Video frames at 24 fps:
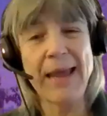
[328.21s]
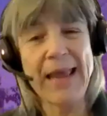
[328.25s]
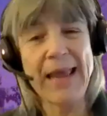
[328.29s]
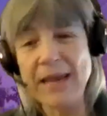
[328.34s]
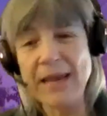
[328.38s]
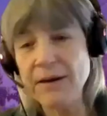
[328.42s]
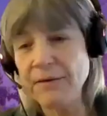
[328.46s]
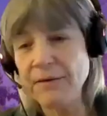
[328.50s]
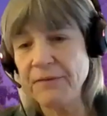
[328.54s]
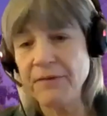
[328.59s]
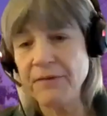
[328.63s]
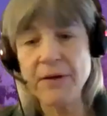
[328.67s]

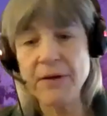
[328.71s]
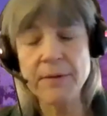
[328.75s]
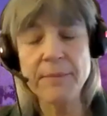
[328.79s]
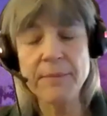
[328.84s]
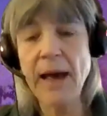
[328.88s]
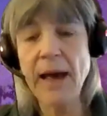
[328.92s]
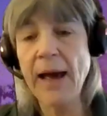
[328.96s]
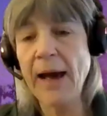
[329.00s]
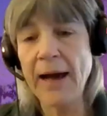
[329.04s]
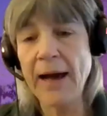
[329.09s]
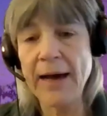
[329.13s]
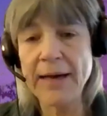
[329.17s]
8 of
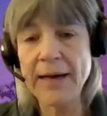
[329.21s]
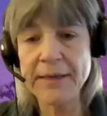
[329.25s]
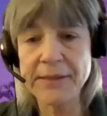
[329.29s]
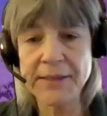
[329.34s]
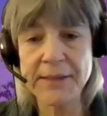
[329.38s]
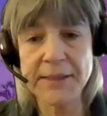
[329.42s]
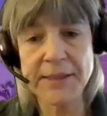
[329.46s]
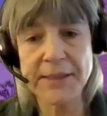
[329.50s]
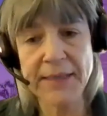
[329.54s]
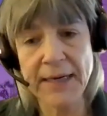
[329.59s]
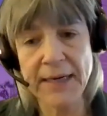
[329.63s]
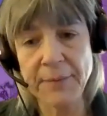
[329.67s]
them
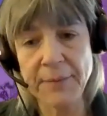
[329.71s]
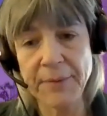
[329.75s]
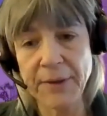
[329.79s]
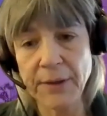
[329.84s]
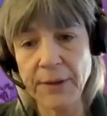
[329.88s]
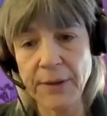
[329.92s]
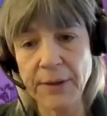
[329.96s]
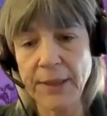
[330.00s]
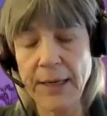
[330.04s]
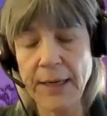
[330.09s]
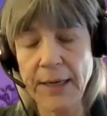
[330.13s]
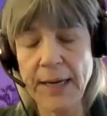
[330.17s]
had
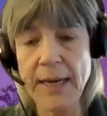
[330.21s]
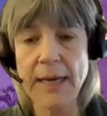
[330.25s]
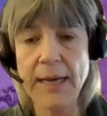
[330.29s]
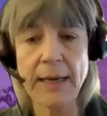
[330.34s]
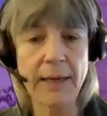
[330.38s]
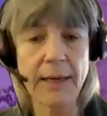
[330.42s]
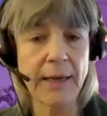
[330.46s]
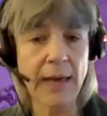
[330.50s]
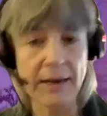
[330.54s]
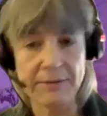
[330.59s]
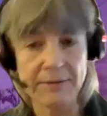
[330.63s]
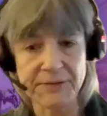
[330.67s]

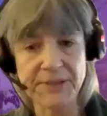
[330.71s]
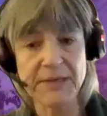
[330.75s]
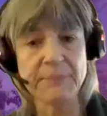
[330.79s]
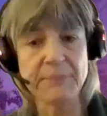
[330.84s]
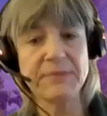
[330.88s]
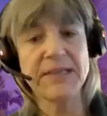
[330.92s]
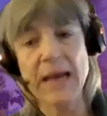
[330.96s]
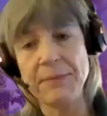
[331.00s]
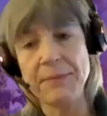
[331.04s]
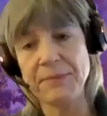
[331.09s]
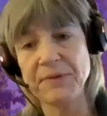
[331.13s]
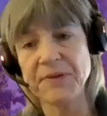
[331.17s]
sustainability, kind of
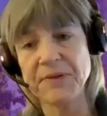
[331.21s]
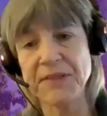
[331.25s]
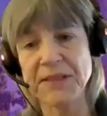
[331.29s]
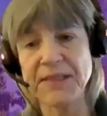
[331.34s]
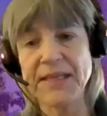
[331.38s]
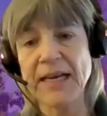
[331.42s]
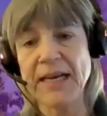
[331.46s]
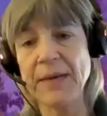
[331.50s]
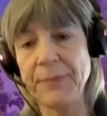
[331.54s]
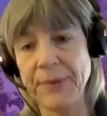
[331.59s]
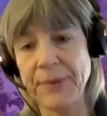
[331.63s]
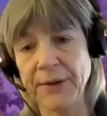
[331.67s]
some type of
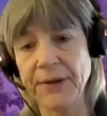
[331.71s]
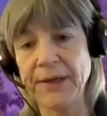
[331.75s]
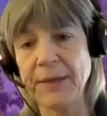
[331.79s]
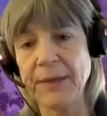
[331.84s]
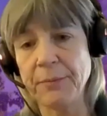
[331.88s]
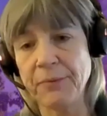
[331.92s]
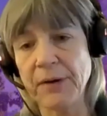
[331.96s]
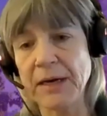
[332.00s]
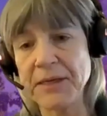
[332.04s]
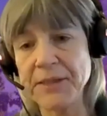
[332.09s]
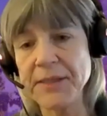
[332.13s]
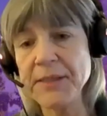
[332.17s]

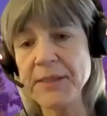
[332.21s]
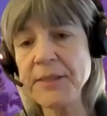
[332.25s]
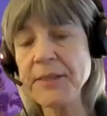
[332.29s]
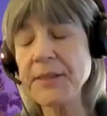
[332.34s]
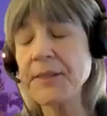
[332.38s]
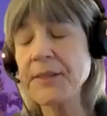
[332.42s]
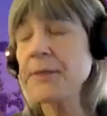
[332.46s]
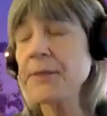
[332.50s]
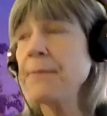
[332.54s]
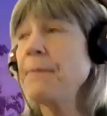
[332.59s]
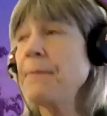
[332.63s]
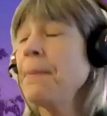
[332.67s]
sustainability
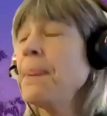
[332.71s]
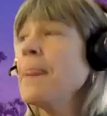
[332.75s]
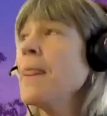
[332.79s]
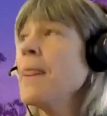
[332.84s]
presence.